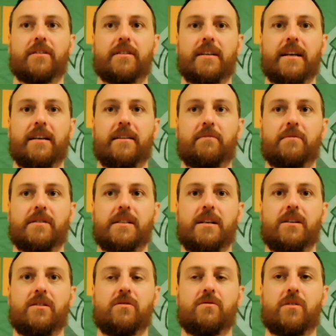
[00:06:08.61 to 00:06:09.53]
I think there was
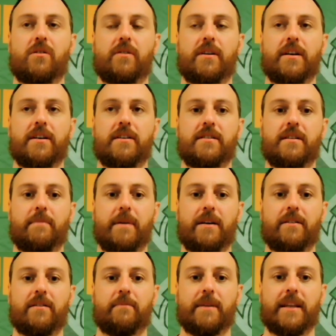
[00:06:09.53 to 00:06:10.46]
no cohesion
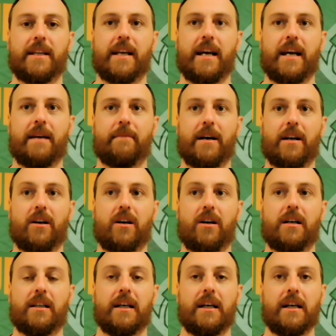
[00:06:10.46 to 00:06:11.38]
about them in the game at
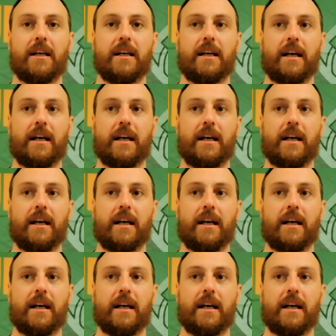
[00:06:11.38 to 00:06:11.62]
all.